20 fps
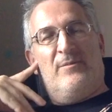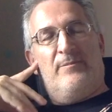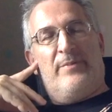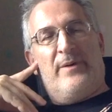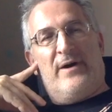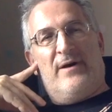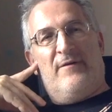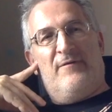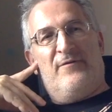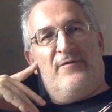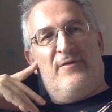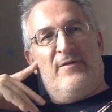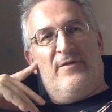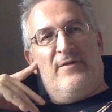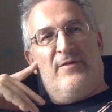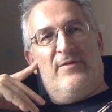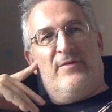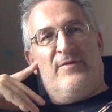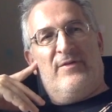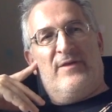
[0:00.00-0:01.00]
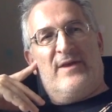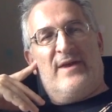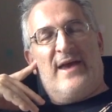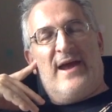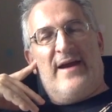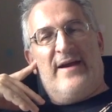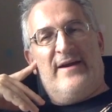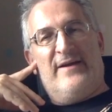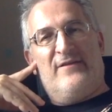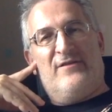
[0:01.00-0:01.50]
above the
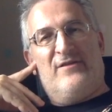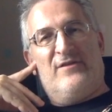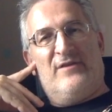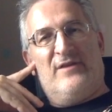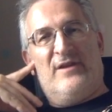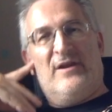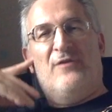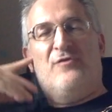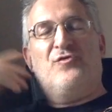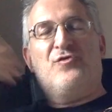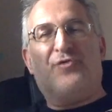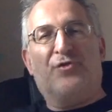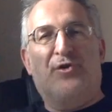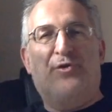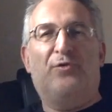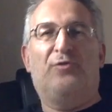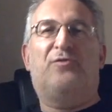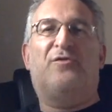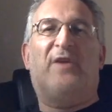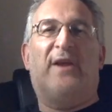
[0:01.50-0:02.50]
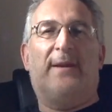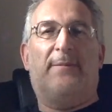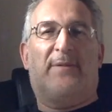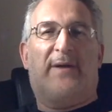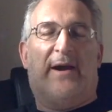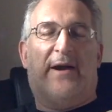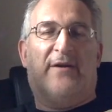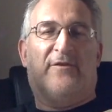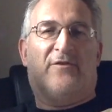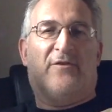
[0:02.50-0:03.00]
character, you know, true deep
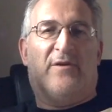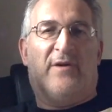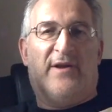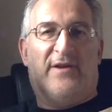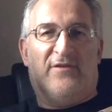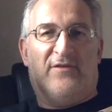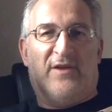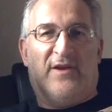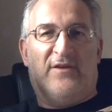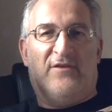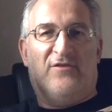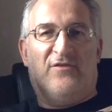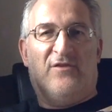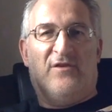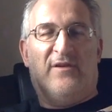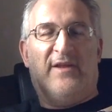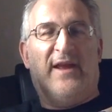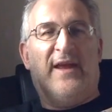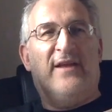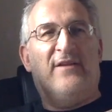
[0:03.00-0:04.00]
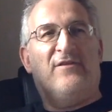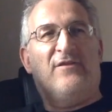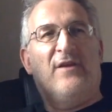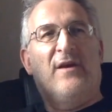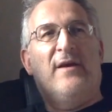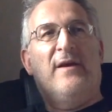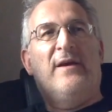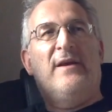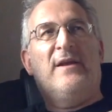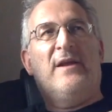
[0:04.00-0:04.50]
characterization. It's,
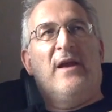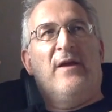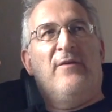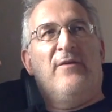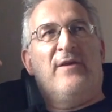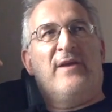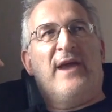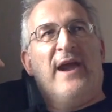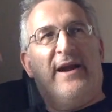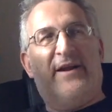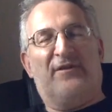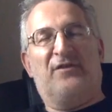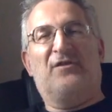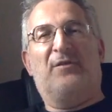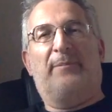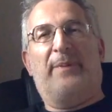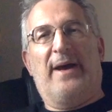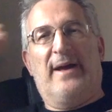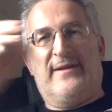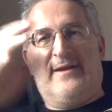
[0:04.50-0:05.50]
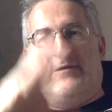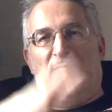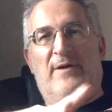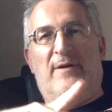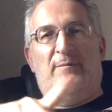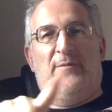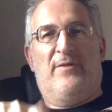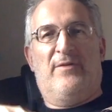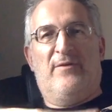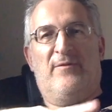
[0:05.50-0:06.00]
you know, the characters are badly
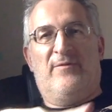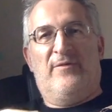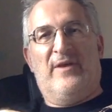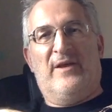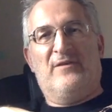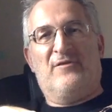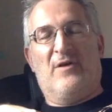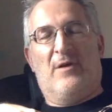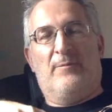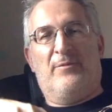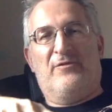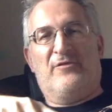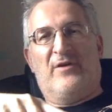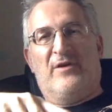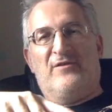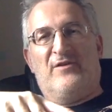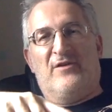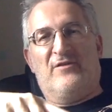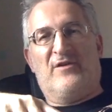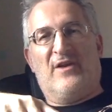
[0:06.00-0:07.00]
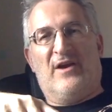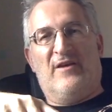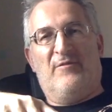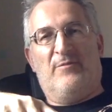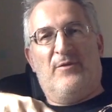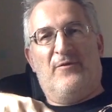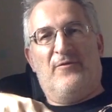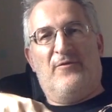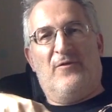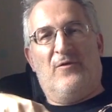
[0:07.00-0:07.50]
written with the examples I just
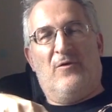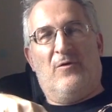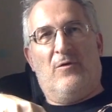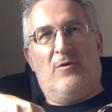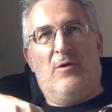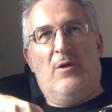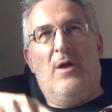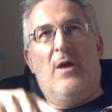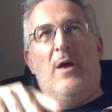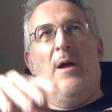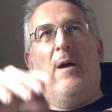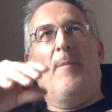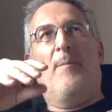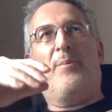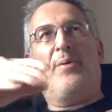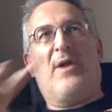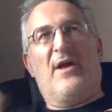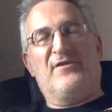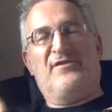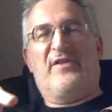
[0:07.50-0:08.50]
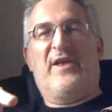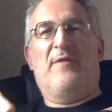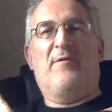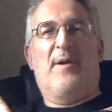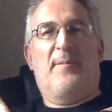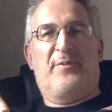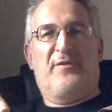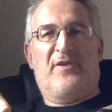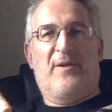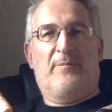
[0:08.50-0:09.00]
gave before, plus they
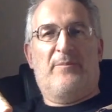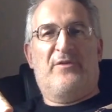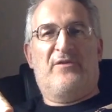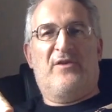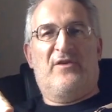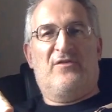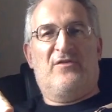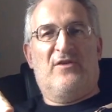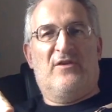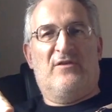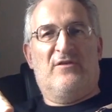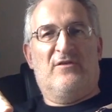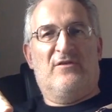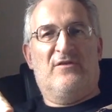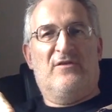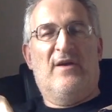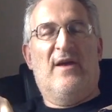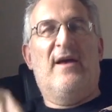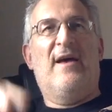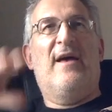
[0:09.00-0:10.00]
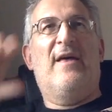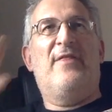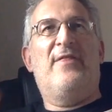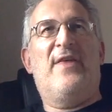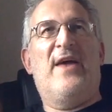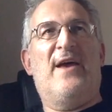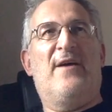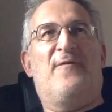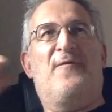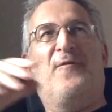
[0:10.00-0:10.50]
represent positions.
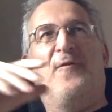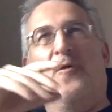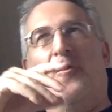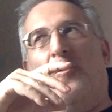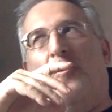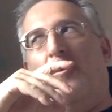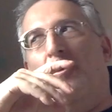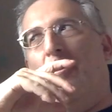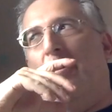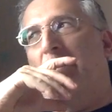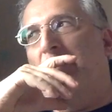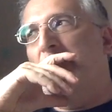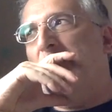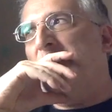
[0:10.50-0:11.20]
Therefore,